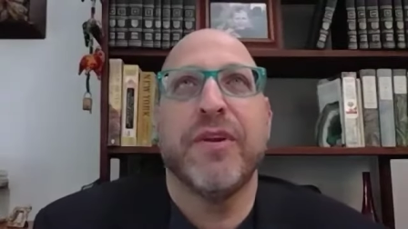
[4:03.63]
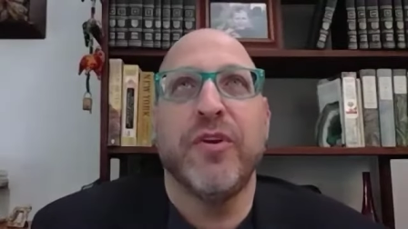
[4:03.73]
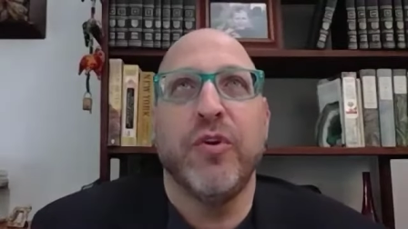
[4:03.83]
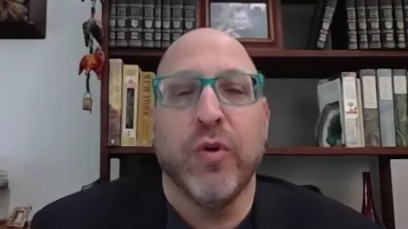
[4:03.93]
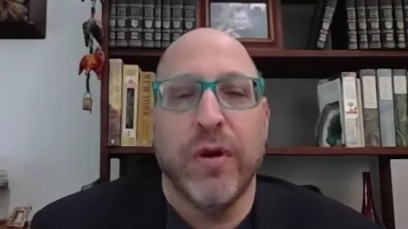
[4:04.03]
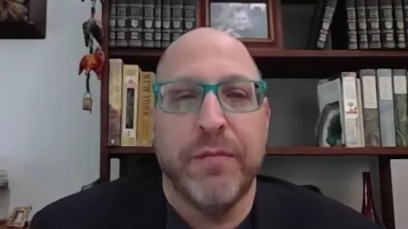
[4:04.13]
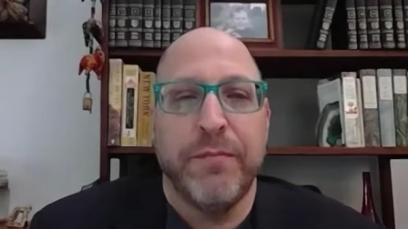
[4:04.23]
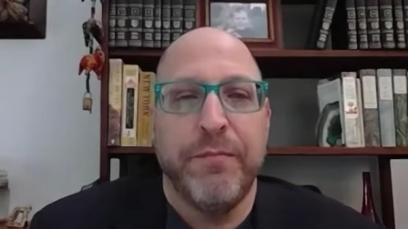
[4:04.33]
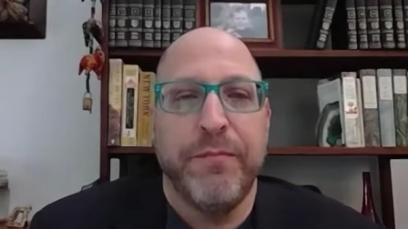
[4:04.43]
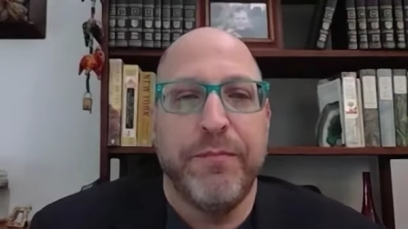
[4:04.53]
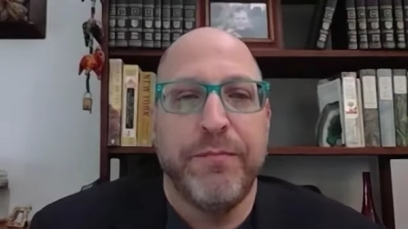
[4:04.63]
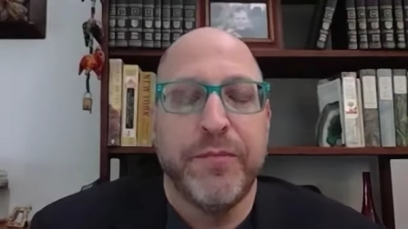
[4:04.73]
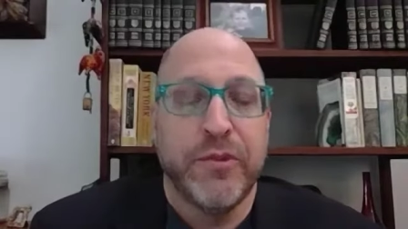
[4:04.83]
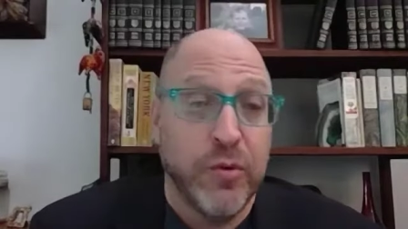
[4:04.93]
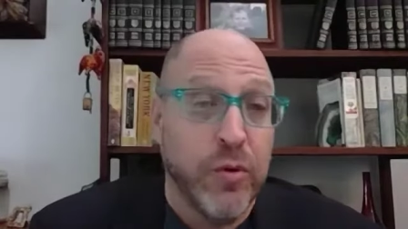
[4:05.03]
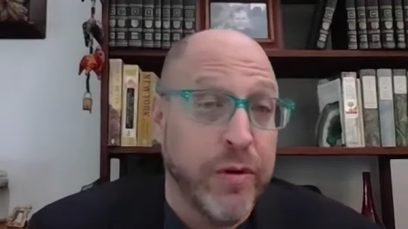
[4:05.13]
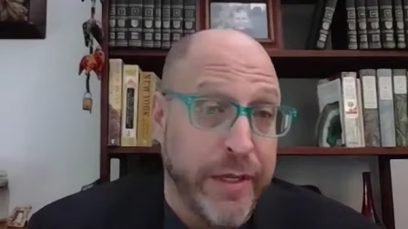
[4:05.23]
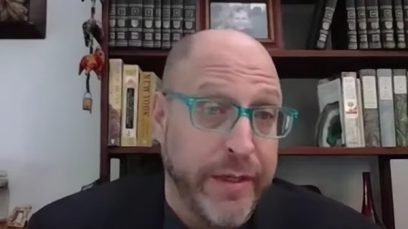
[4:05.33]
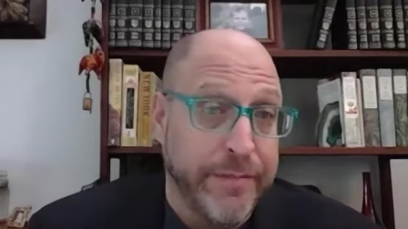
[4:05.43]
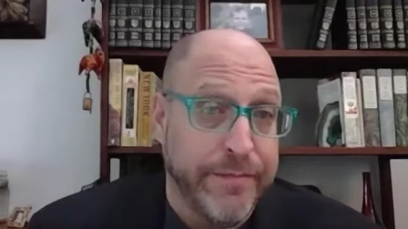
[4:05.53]
Your
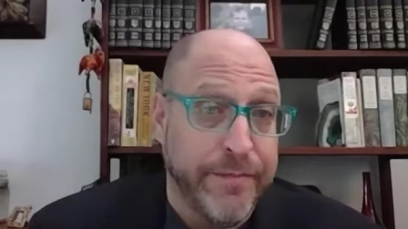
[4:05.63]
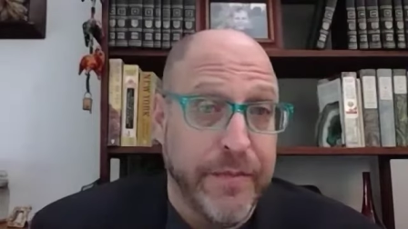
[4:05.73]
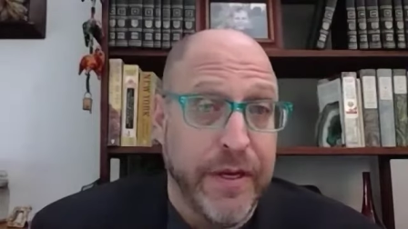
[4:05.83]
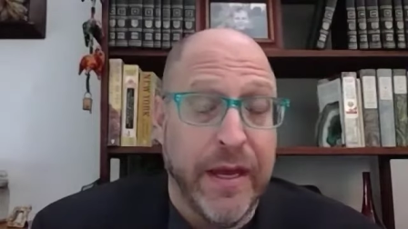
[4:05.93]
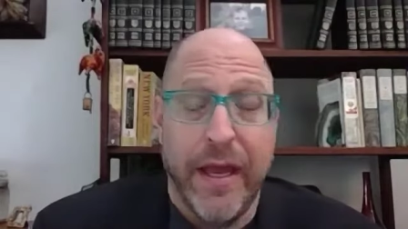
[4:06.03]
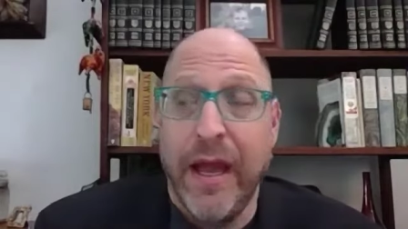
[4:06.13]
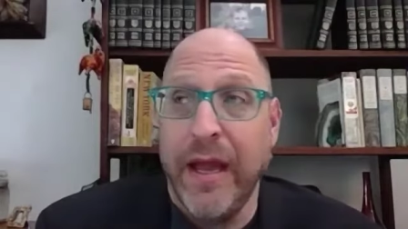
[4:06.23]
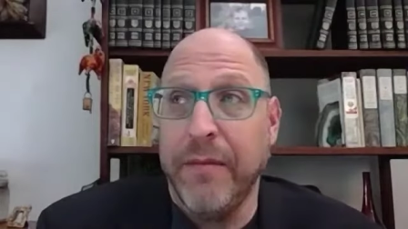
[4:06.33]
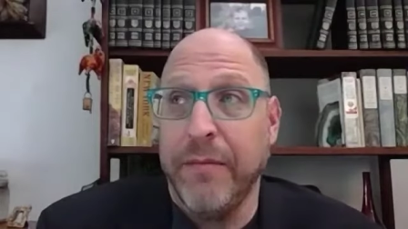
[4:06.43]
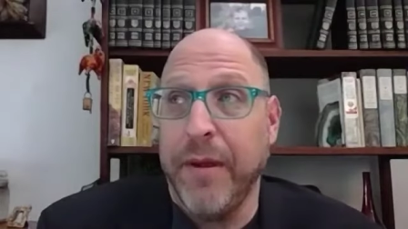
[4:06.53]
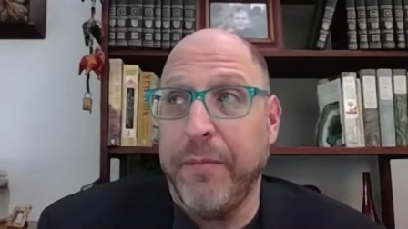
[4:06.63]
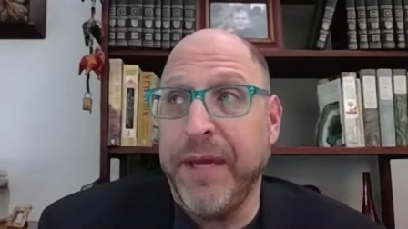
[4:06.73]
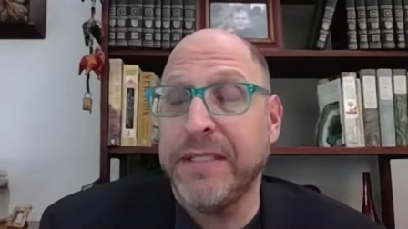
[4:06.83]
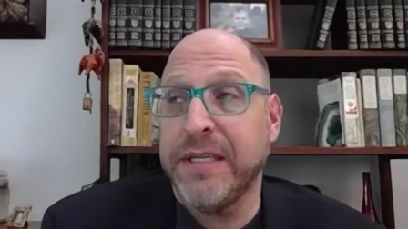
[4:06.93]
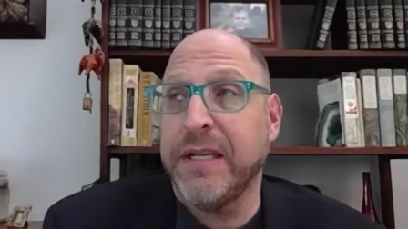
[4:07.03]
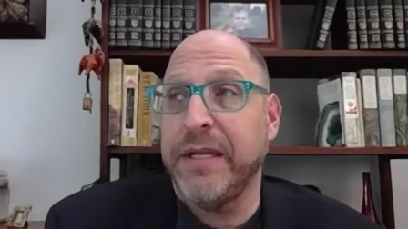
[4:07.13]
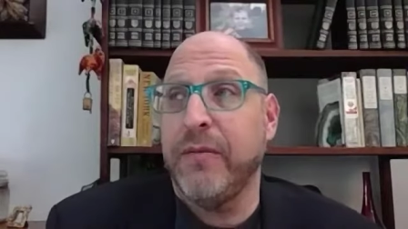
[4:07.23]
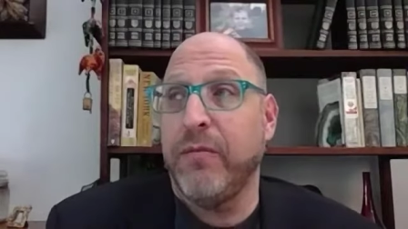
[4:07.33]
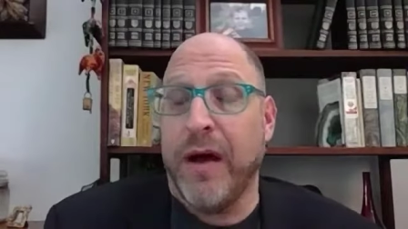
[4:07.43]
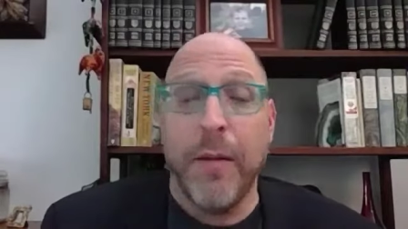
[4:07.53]
story, I
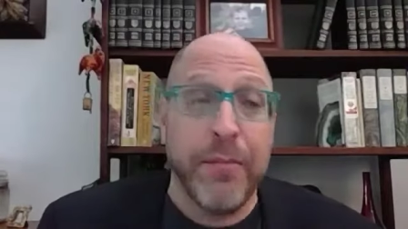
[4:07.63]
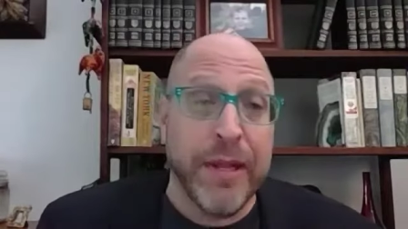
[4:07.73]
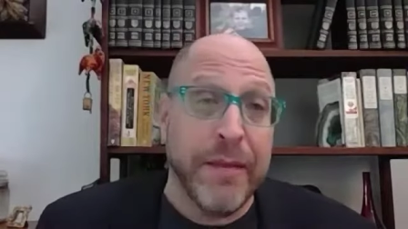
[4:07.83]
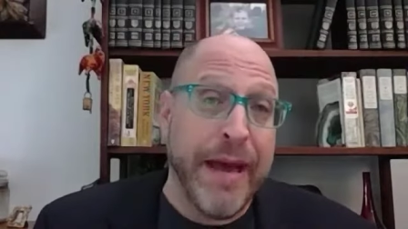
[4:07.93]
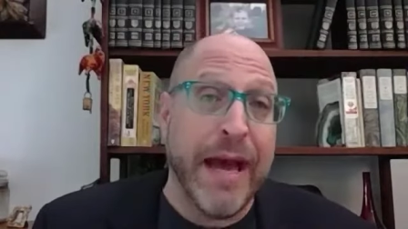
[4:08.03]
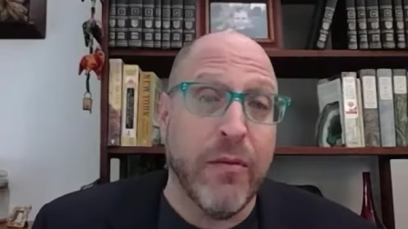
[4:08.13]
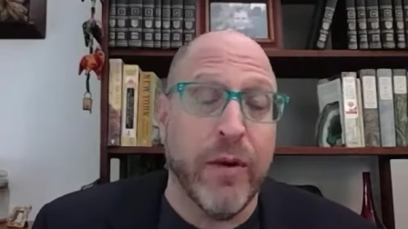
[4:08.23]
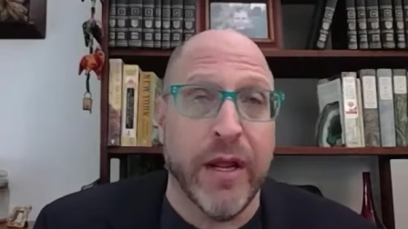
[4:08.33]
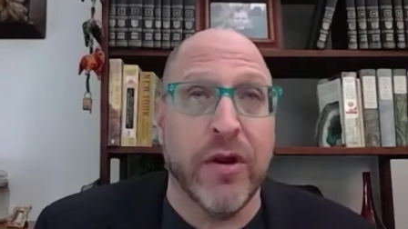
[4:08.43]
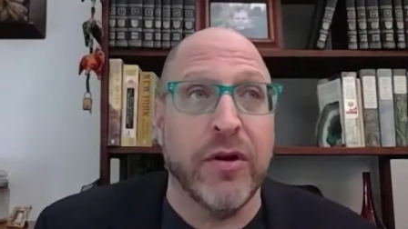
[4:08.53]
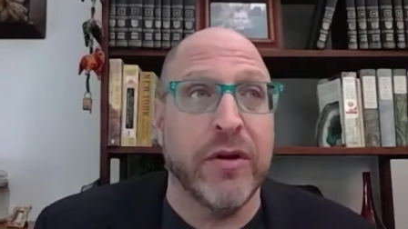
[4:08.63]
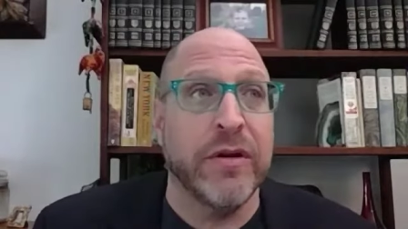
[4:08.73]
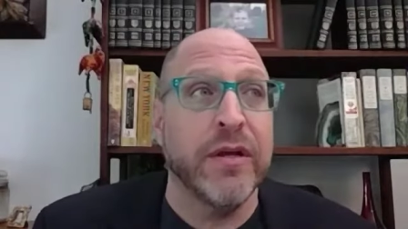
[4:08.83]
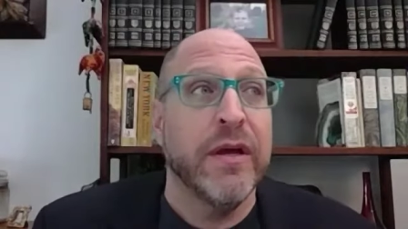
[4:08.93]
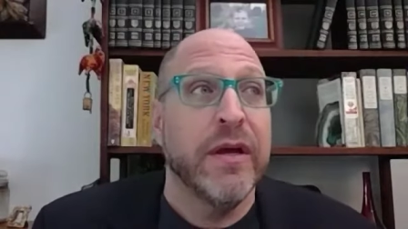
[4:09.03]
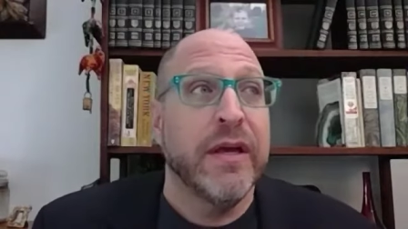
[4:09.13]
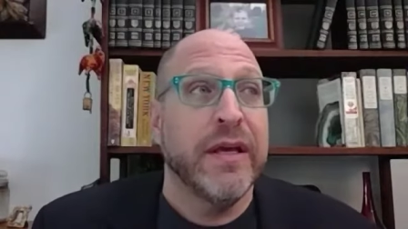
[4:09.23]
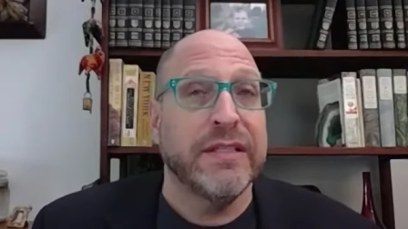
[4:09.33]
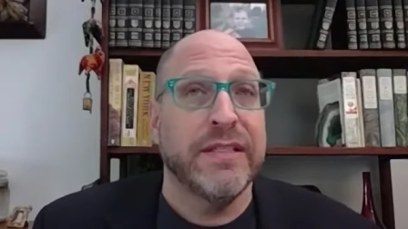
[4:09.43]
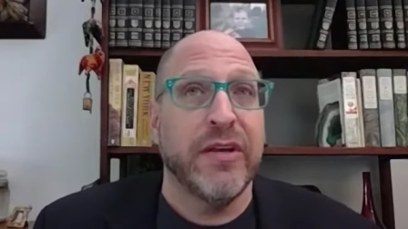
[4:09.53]
basically, I'll play back what I heard
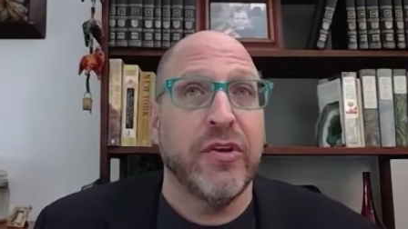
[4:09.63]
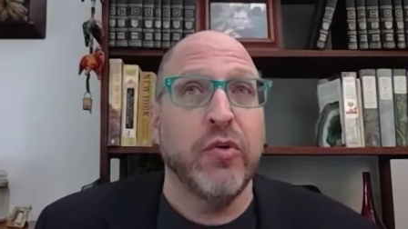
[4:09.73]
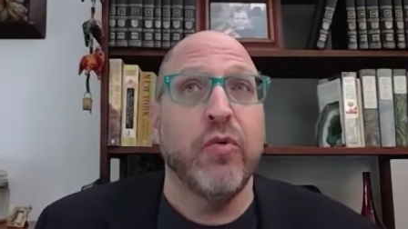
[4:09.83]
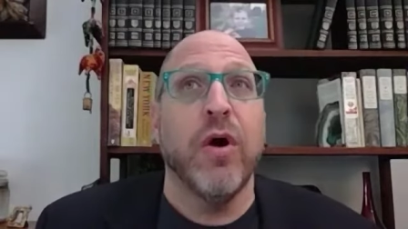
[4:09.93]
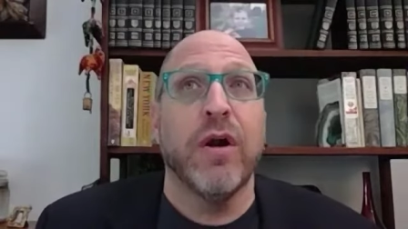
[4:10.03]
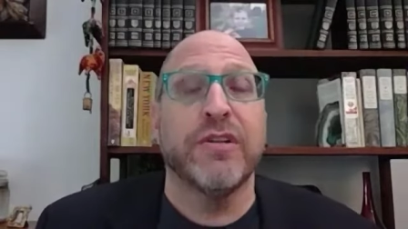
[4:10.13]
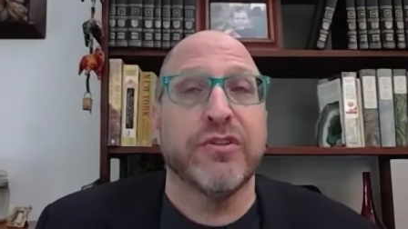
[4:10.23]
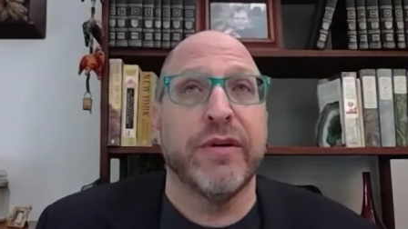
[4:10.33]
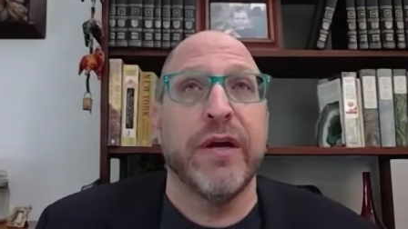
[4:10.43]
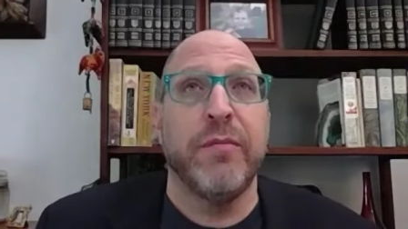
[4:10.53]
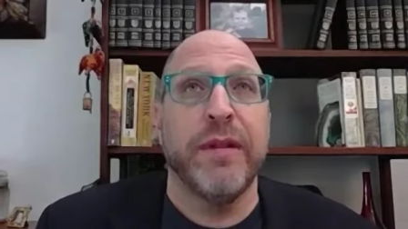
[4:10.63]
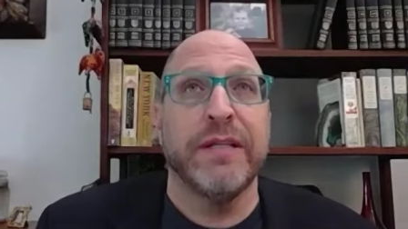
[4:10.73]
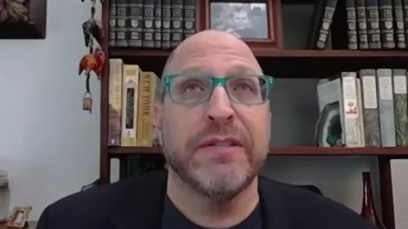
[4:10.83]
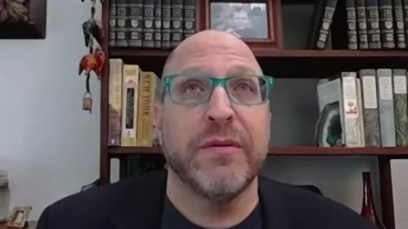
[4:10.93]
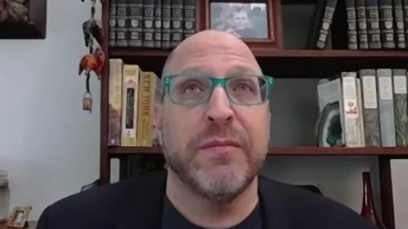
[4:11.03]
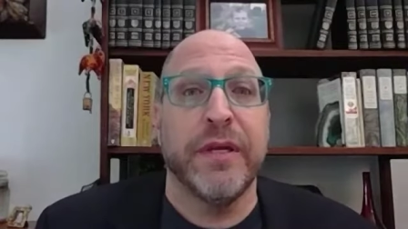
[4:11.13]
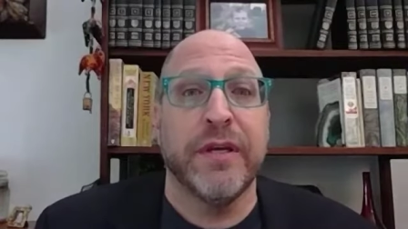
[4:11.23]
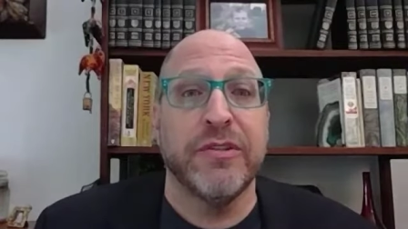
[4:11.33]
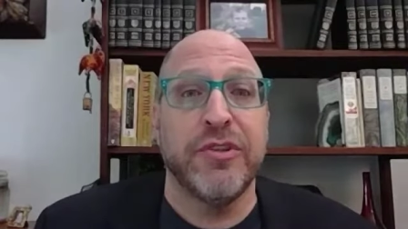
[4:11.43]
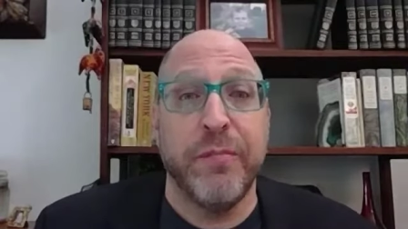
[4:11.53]
is that you are a trailblazer
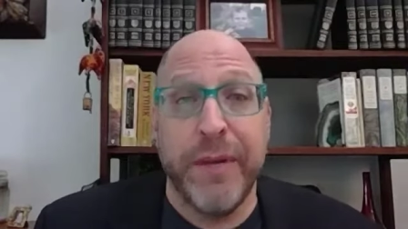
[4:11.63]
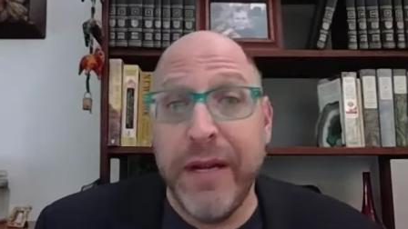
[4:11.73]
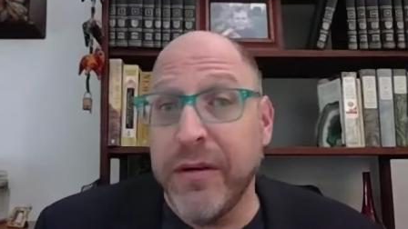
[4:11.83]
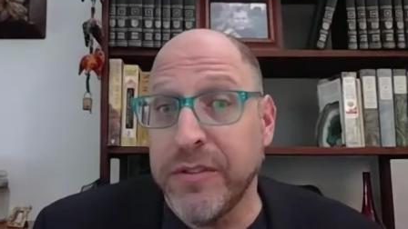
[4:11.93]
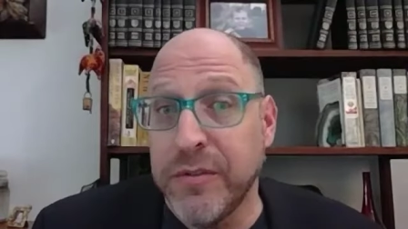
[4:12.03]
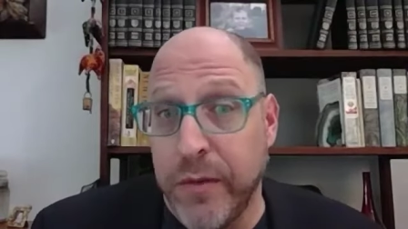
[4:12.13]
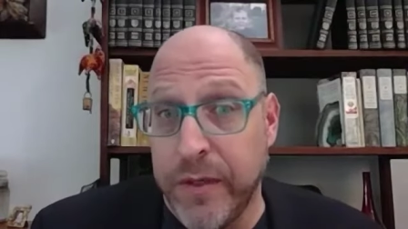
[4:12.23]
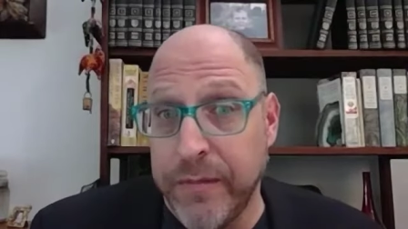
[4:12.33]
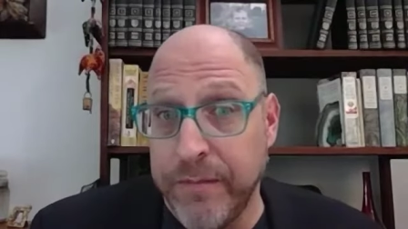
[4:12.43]
because your parents were.